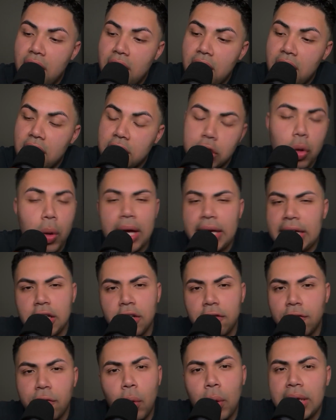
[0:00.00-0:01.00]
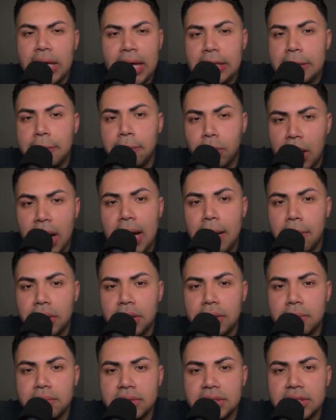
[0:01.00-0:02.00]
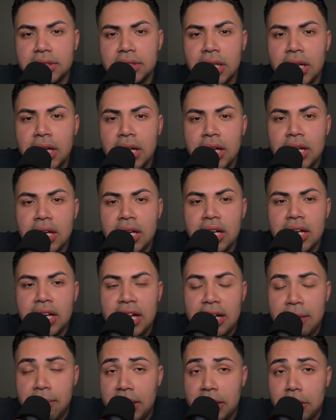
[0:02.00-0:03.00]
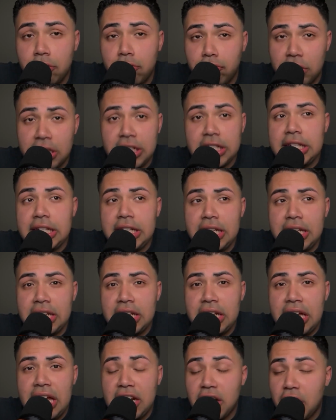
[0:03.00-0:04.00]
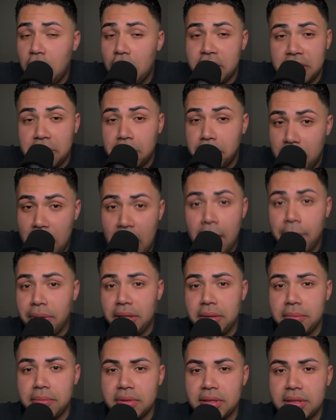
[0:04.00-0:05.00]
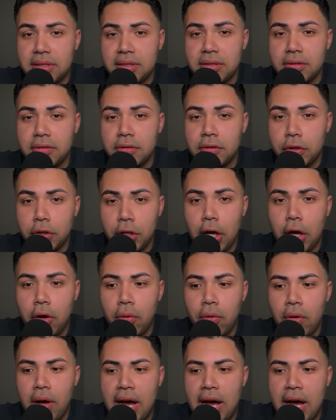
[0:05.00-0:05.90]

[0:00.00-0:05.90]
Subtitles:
so I can avoid any problems? Am I drinking and causing problems? You know,